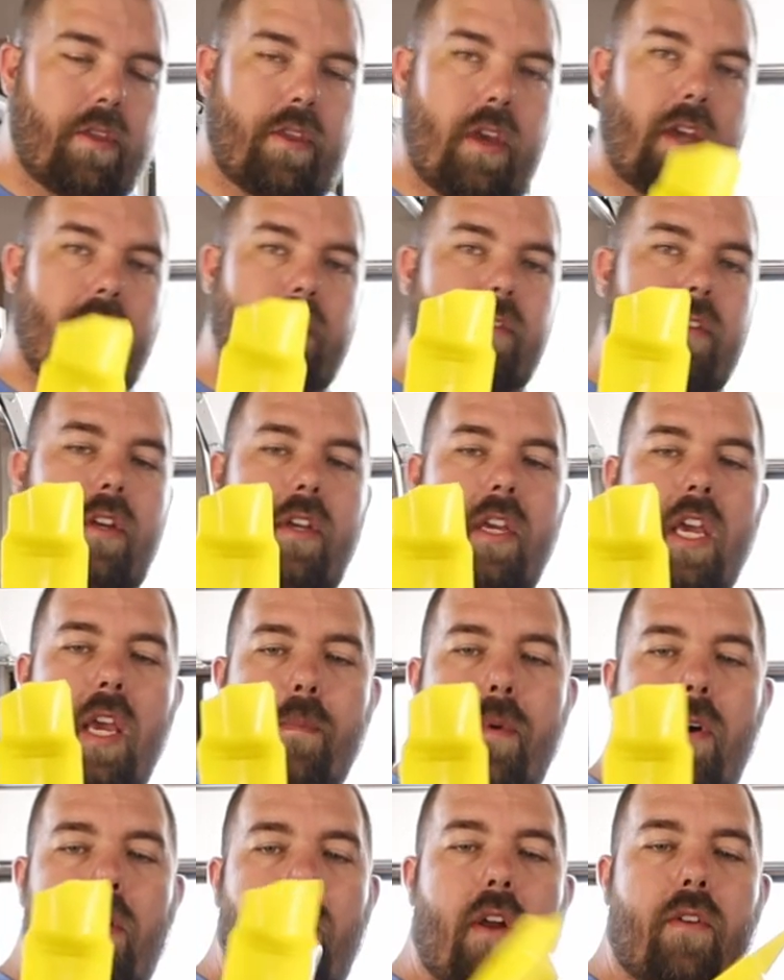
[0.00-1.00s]
things to
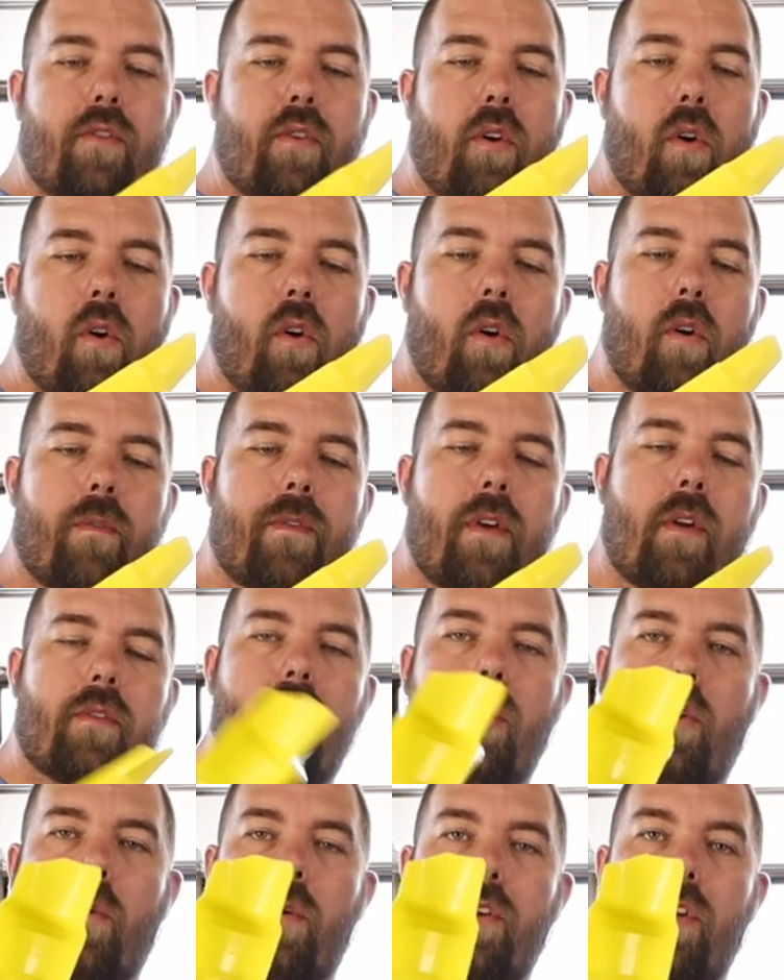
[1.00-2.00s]
keep around your oil
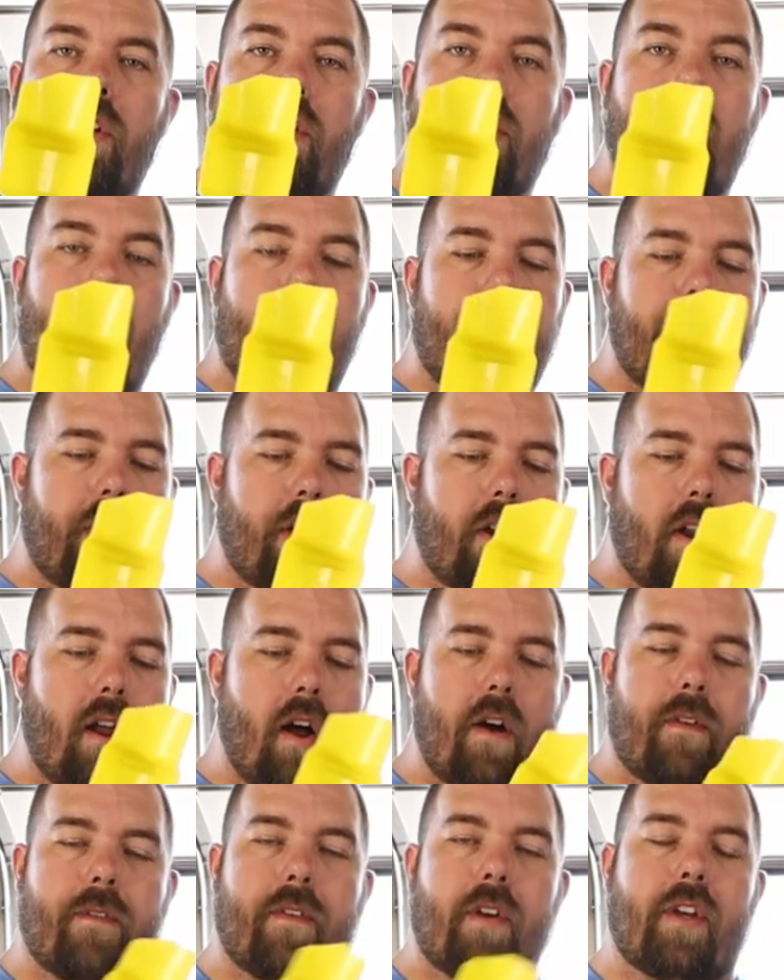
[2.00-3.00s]
filter when you're taking it
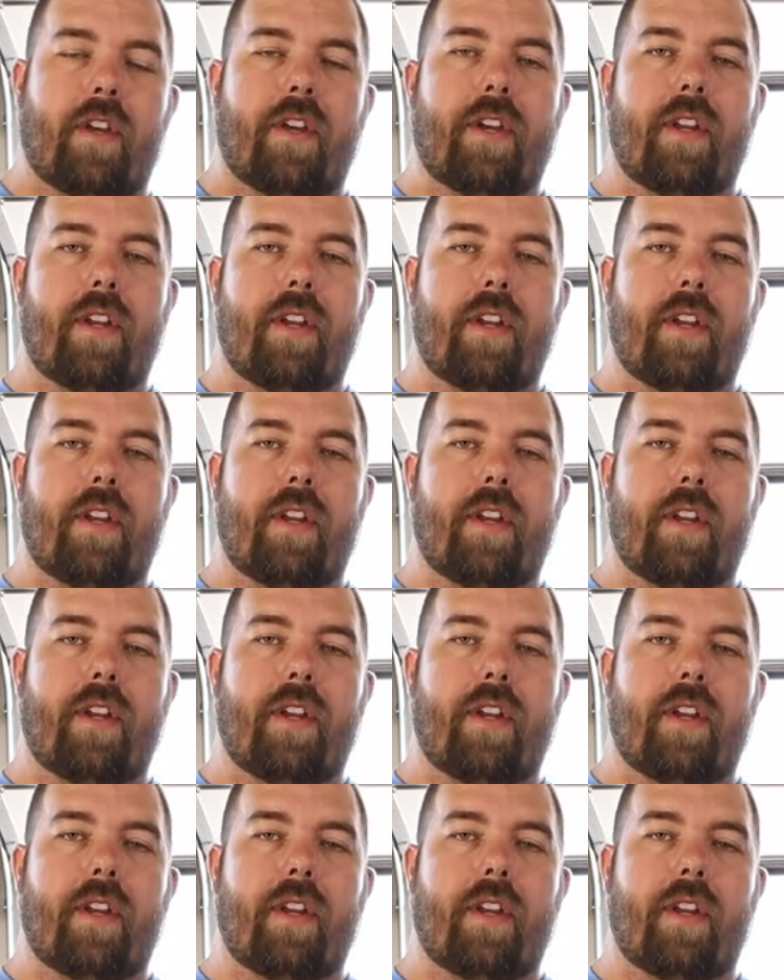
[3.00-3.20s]
off,